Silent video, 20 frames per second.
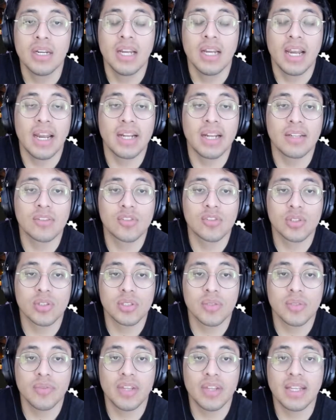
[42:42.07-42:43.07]
And in terms
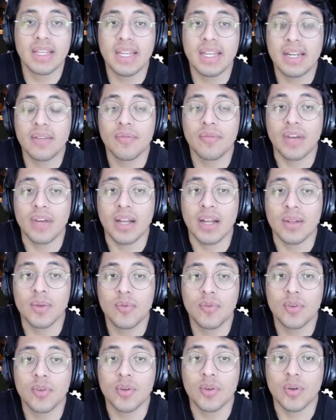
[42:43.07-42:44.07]
of like getting value
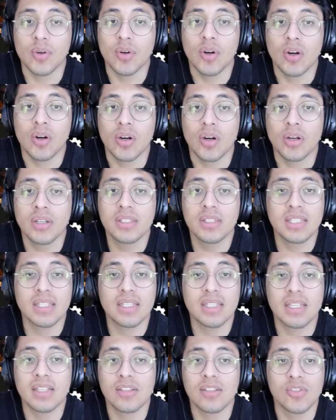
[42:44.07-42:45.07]
for your cards, I
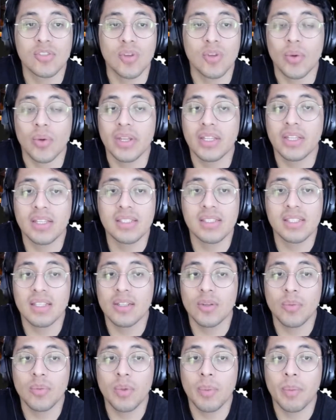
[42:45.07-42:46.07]
think Zoe does a
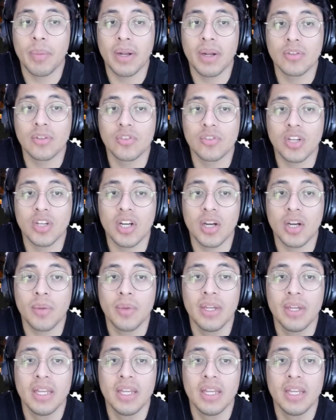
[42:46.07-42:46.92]
little bit better job.